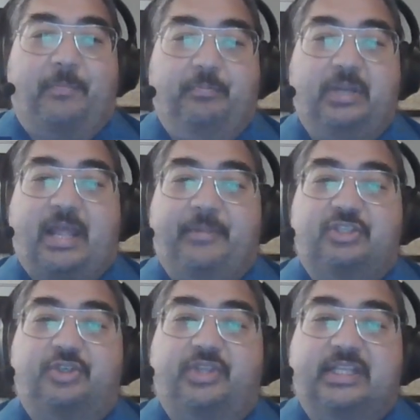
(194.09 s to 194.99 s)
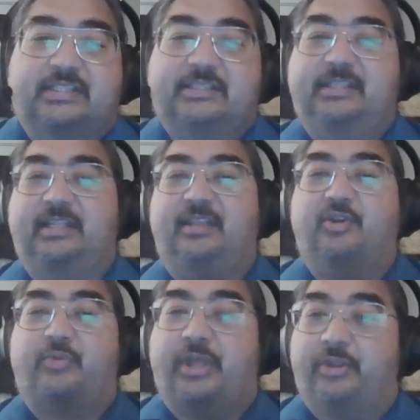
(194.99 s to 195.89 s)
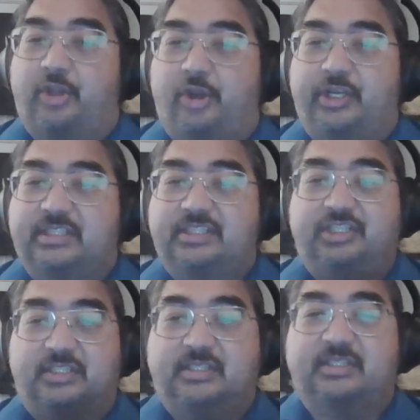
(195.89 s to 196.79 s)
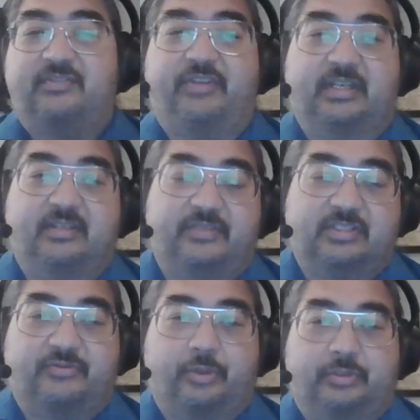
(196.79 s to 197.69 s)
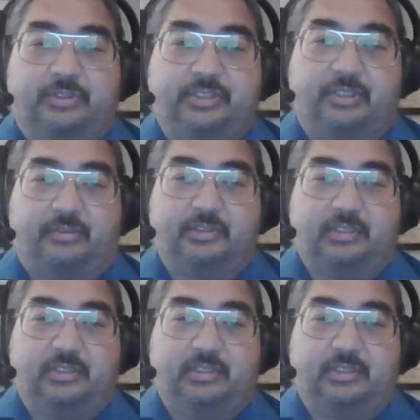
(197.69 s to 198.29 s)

But I make sure that sneaking around the guard is just as effective as a frontal assault.